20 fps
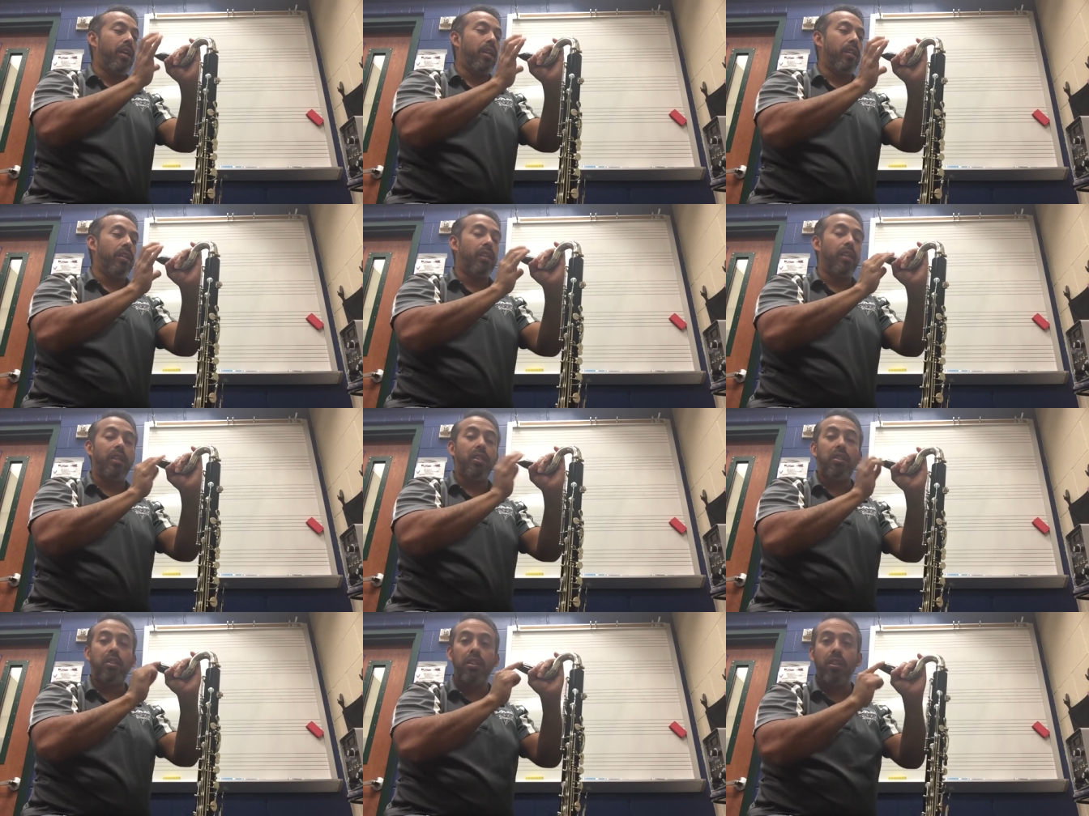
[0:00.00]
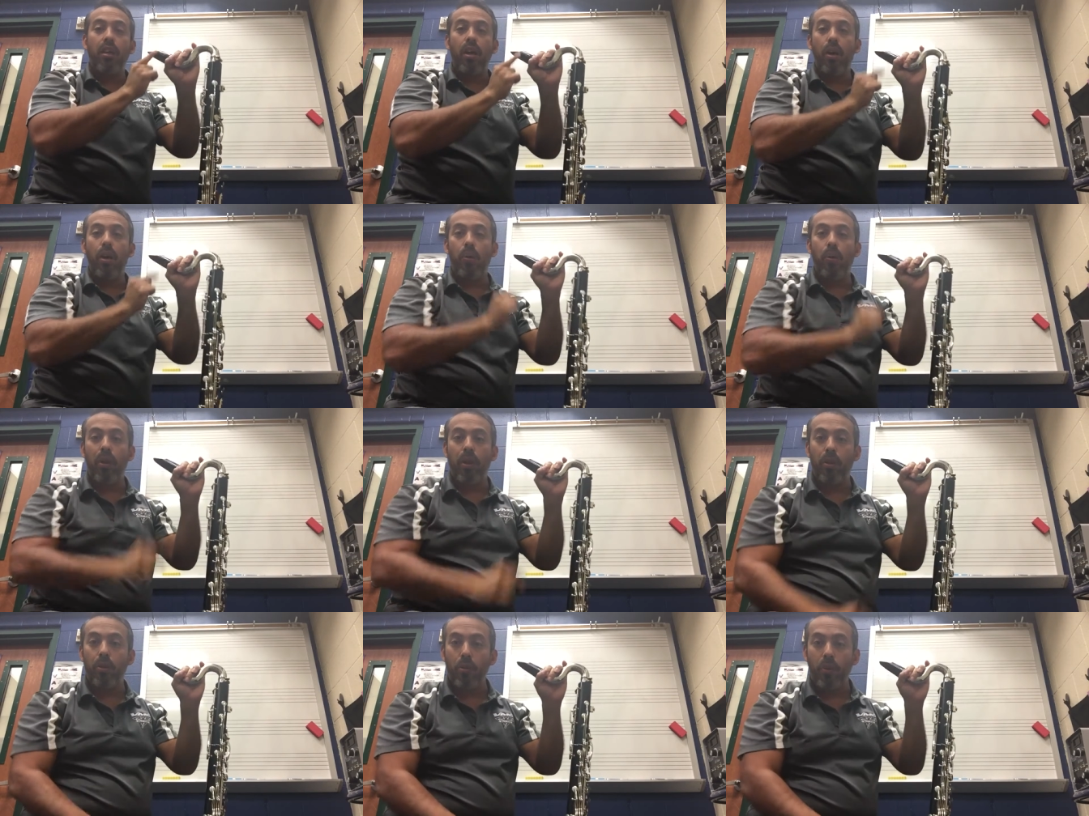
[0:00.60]
This should go
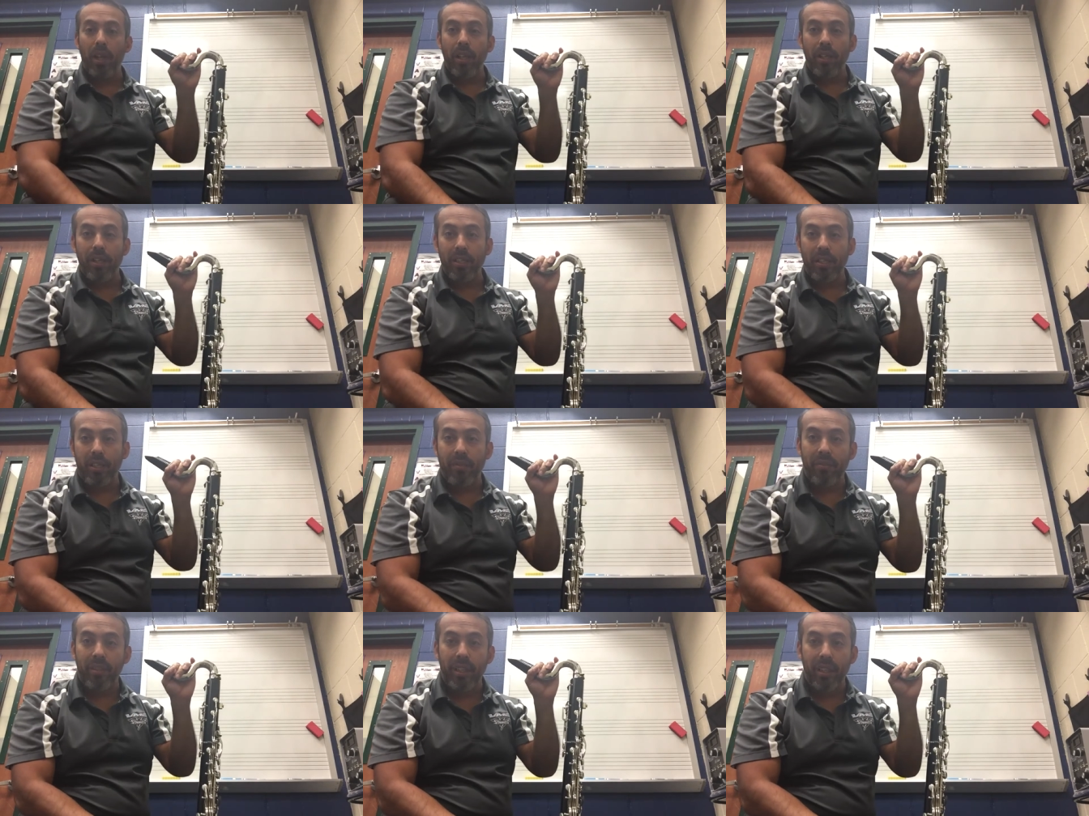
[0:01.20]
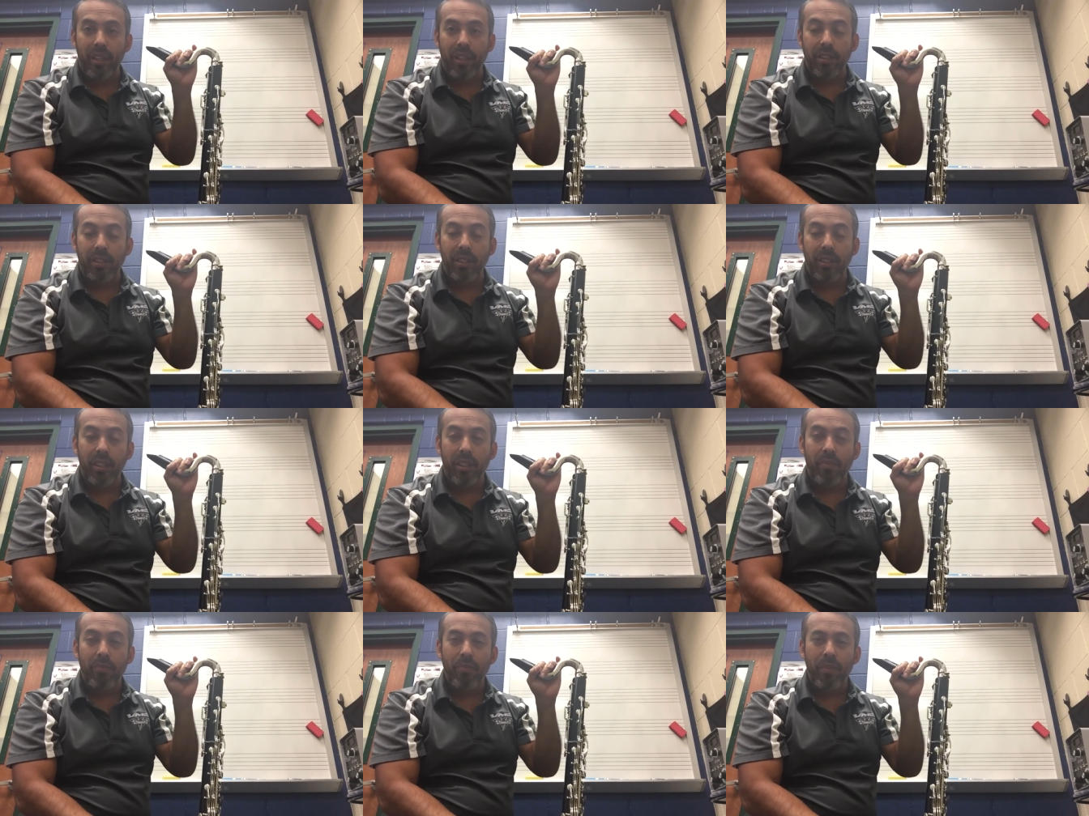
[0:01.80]
in relatively
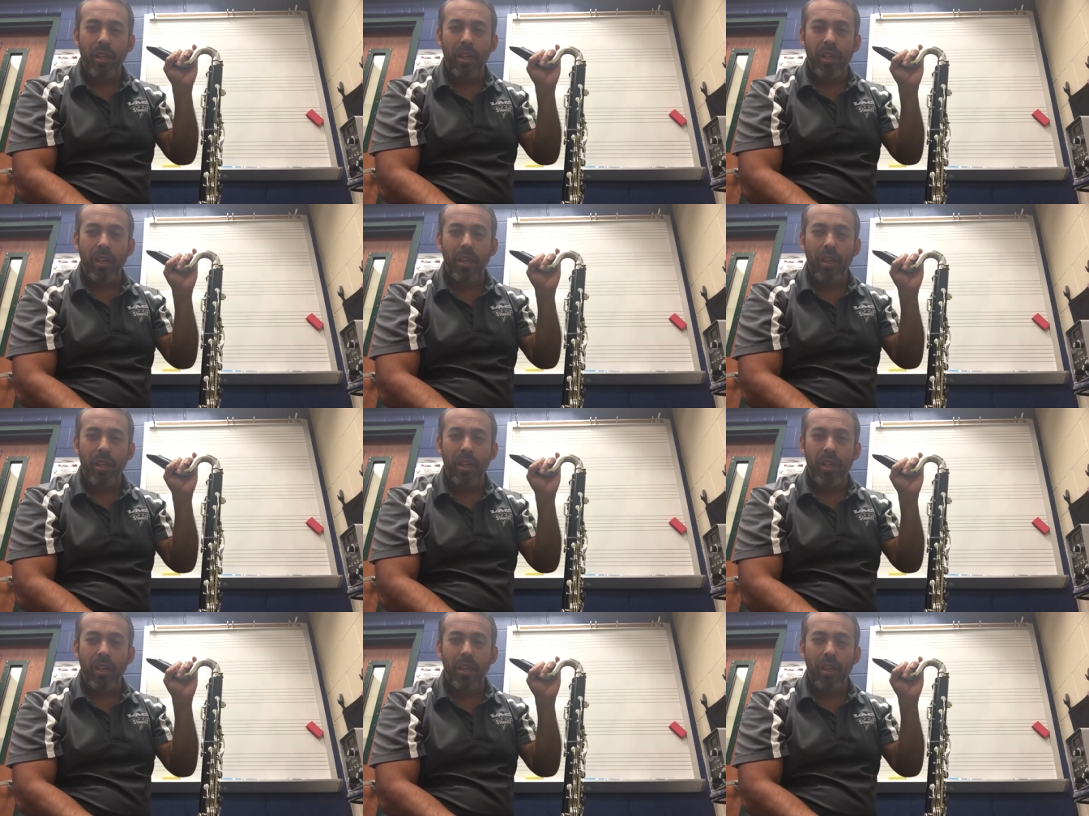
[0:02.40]
easy.